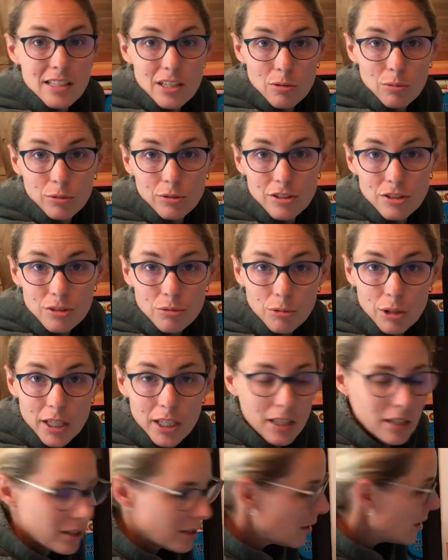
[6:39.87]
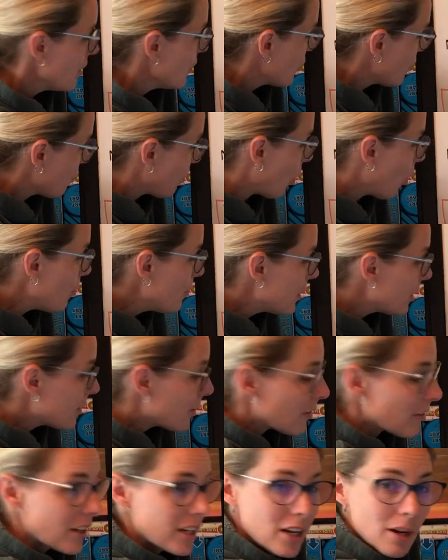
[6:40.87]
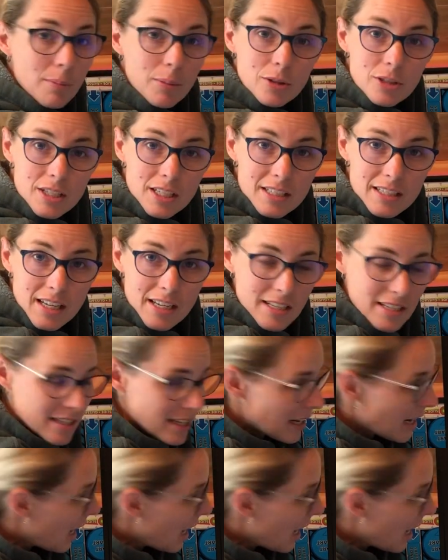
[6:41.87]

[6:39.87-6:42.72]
equals 3. The probability that the number of successes I